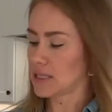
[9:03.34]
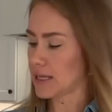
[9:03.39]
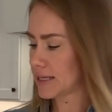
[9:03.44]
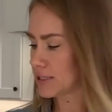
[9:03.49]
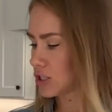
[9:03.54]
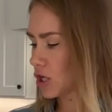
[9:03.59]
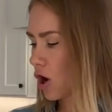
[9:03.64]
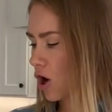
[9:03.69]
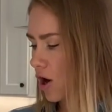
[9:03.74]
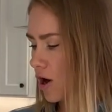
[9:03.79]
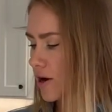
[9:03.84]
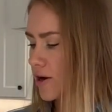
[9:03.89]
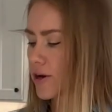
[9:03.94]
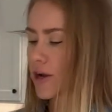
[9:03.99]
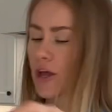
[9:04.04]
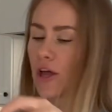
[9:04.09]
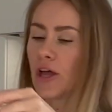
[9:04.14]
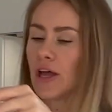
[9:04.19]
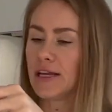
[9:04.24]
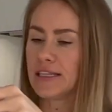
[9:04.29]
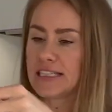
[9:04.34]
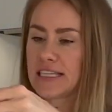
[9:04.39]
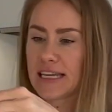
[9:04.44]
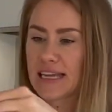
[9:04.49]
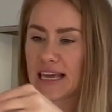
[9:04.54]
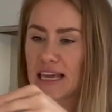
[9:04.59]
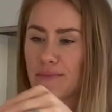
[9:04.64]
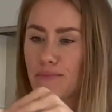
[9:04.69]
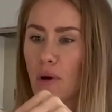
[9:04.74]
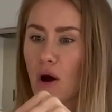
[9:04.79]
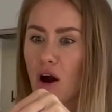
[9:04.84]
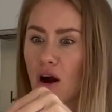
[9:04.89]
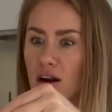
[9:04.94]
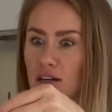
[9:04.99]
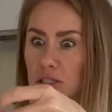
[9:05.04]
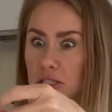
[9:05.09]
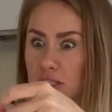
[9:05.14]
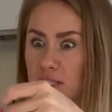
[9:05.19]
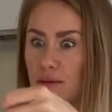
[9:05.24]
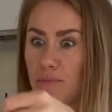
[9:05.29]
it's hard to keep our
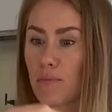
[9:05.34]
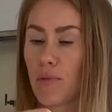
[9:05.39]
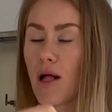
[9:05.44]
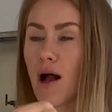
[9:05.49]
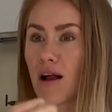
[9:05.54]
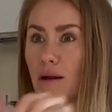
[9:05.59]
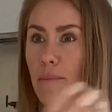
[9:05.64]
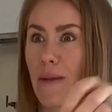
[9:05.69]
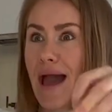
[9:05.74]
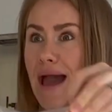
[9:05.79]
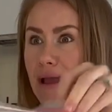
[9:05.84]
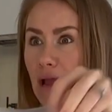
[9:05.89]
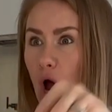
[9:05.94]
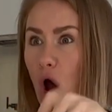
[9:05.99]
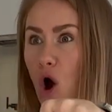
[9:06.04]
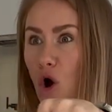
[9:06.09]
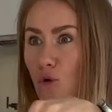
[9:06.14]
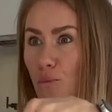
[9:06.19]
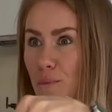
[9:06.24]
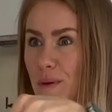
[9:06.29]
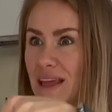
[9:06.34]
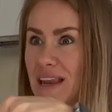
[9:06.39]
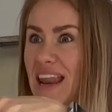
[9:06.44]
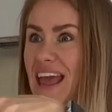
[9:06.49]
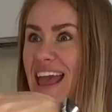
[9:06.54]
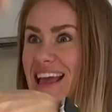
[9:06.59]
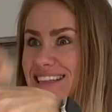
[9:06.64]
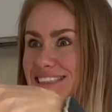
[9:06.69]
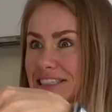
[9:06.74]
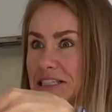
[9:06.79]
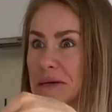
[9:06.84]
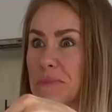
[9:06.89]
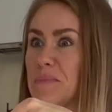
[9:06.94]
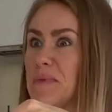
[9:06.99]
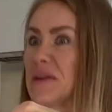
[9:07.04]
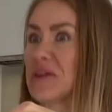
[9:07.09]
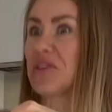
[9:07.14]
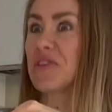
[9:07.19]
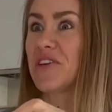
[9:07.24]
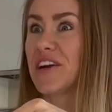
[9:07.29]
Ziploc bag open and dump
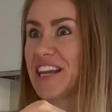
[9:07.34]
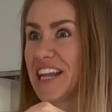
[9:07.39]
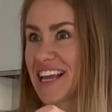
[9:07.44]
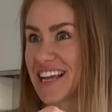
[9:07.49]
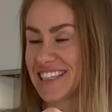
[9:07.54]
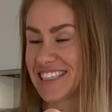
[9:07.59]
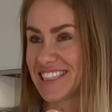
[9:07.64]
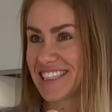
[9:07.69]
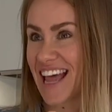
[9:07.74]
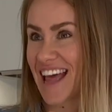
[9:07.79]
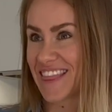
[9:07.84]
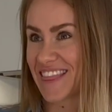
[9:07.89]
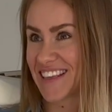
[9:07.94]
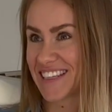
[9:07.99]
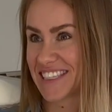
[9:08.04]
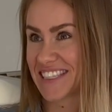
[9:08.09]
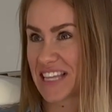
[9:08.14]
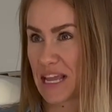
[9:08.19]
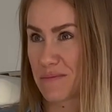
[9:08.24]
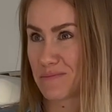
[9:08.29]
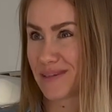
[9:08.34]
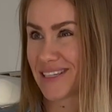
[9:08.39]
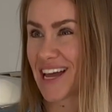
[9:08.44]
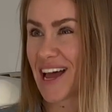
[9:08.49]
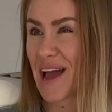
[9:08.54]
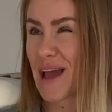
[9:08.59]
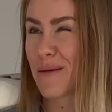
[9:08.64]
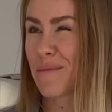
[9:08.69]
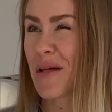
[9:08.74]
ingredients at the same time.